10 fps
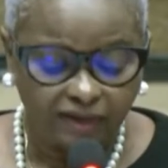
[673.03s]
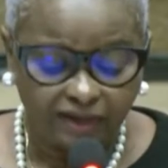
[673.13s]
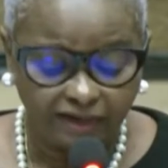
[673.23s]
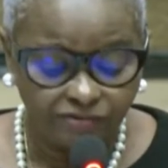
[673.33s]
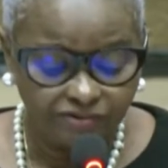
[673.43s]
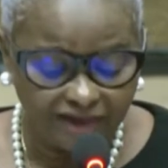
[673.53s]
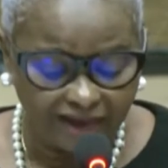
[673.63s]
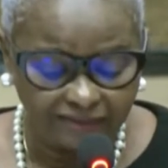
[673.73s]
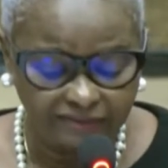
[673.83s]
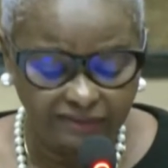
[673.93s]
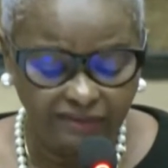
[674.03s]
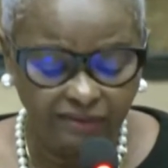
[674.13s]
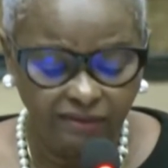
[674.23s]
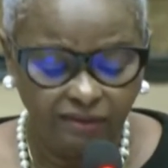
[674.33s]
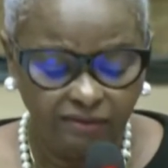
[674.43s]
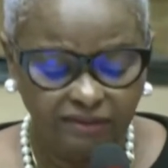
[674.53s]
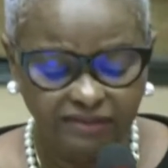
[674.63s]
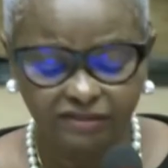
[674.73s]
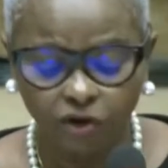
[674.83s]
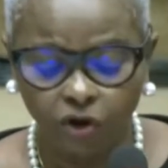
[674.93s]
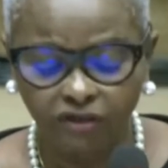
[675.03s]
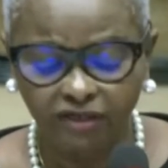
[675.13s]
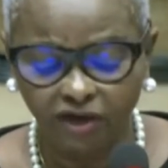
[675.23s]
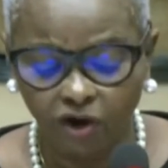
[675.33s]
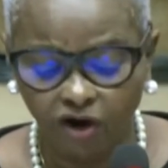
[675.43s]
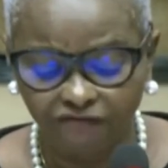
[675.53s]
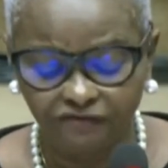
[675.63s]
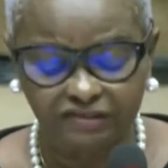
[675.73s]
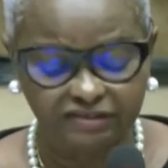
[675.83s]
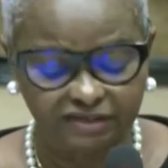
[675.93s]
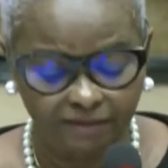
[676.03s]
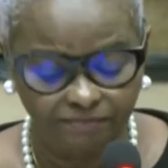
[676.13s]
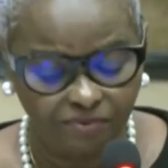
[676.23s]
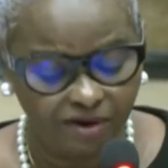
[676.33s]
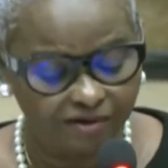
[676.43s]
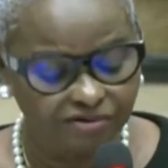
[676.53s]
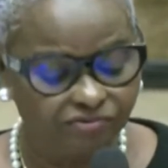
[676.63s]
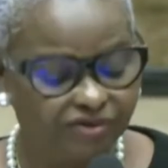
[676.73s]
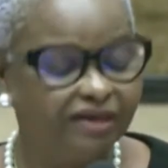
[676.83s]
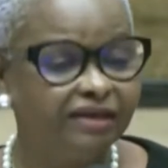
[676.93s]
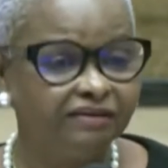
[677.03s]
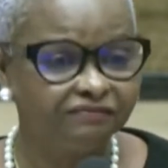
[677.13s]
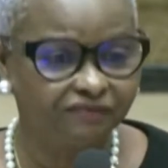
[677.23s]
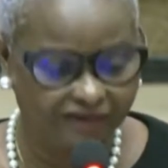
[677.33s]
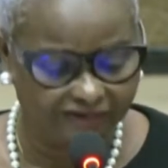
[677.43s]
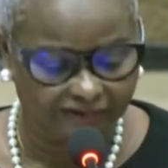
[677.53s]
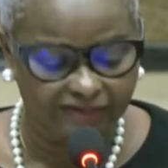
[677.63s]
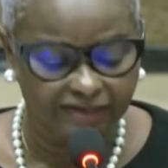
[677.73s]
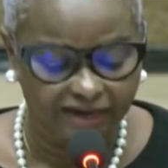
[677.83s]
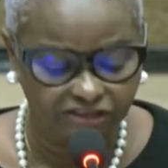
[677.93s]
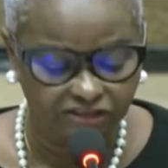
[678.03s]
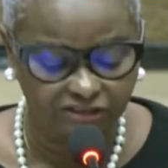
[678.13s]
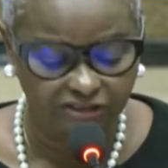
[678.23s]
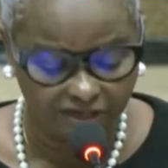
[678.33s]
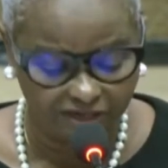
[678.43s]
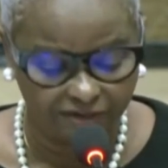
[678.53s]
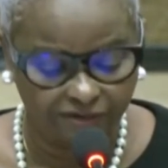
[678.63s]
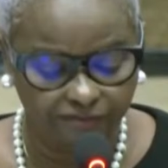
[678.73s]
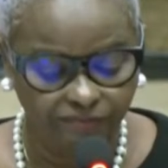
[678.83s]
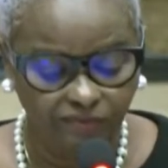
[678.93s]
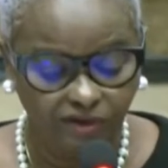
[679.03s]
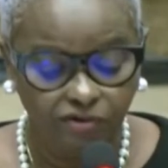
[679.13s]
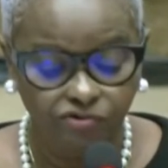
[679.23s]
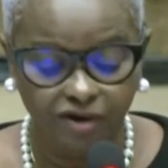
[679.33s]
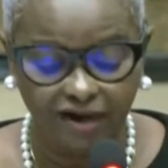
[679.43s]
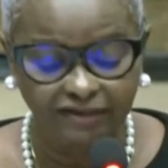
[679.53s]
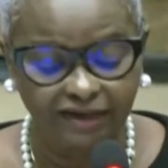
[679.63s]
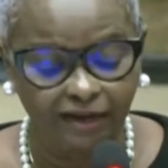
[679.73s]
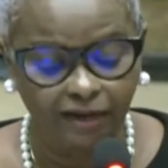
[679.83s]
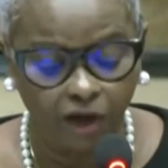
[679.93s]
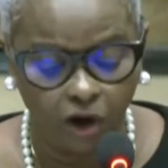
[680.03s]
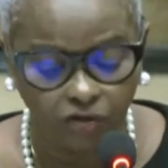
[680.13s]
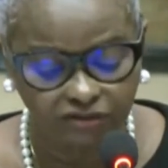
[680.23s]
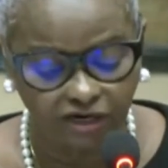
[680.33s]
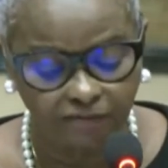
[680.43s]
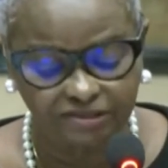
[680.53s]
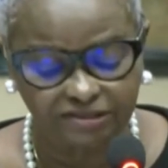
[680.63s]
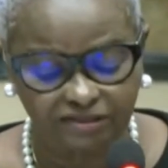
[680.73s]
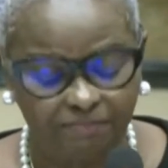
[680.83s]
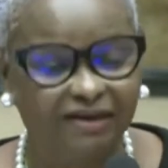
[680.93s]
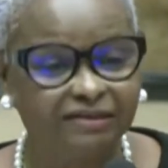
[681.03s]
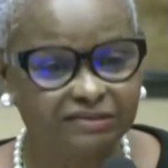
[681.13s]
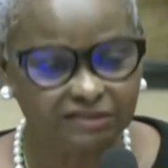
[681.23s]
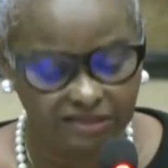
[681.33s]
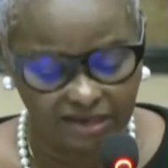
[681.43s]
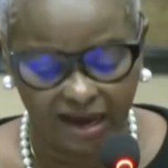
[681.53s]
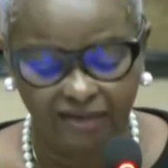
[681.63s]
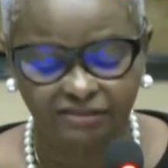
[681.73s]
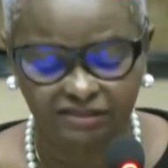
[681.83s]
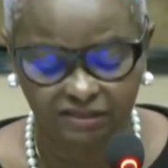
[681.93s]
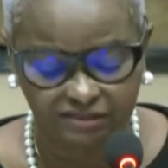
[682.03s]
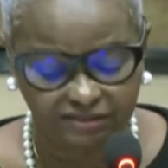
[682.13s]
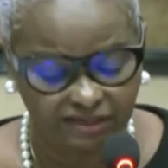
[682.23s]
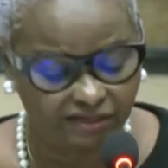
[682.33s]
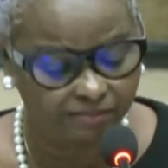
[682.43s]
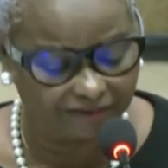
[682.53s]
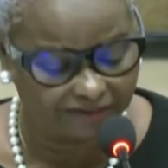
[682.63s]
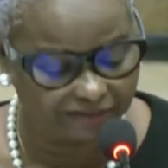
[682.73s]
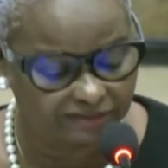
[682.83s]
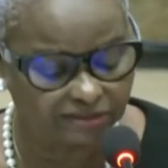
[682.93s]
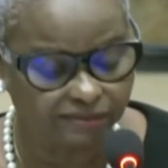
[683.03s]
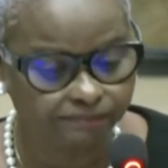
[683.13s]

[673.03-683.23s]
In reality, this only offers temporary relief in an election year, rather than long-term stability and sustainability.